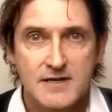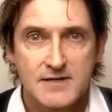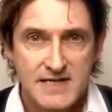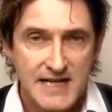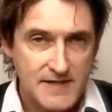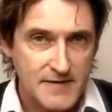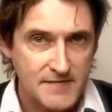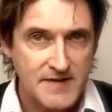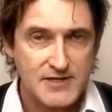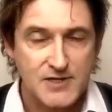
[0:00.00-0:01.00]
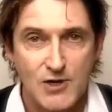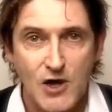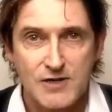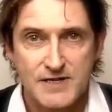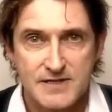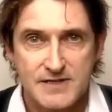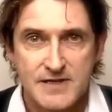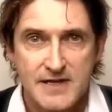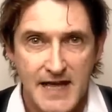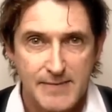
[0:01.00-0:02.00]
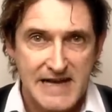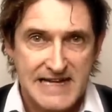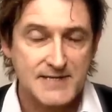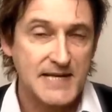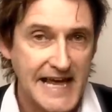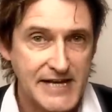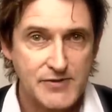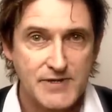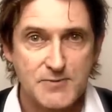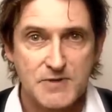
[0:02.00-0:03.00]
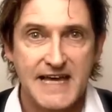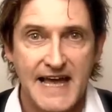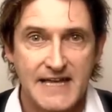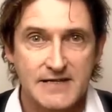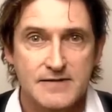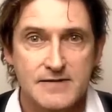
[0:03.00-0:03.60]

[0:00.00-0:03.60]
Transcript: to get the effect to lock in and make it as accurate as we can.